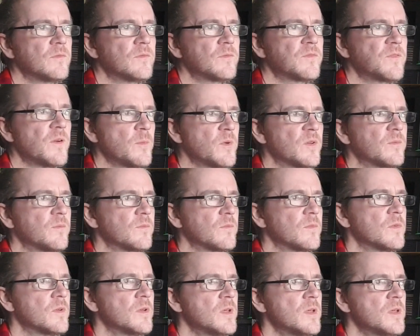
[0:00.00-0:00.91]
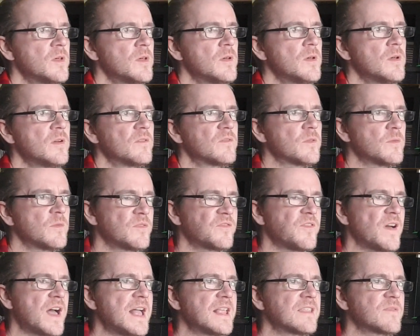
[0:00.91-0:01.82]
from a
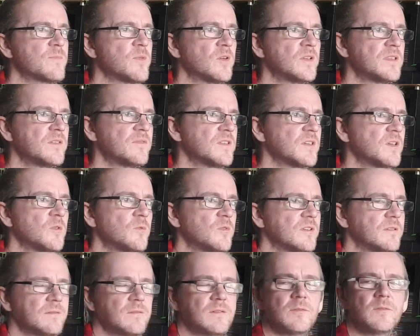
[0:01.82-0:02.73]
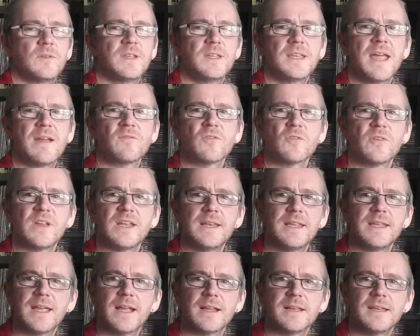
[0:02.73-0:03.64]
fan's point of view, you never
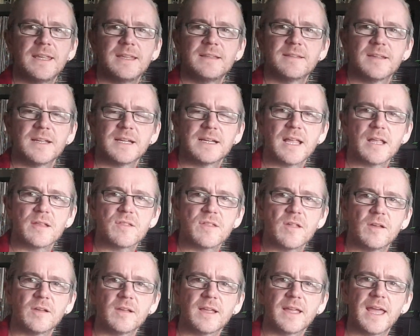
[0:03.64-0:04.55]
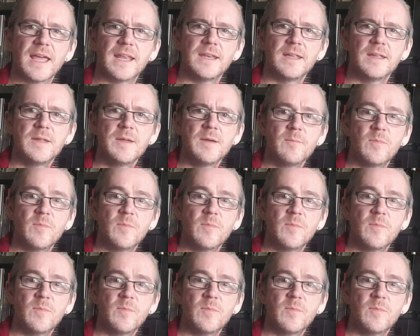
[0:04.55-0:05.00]
really need to hear that song again.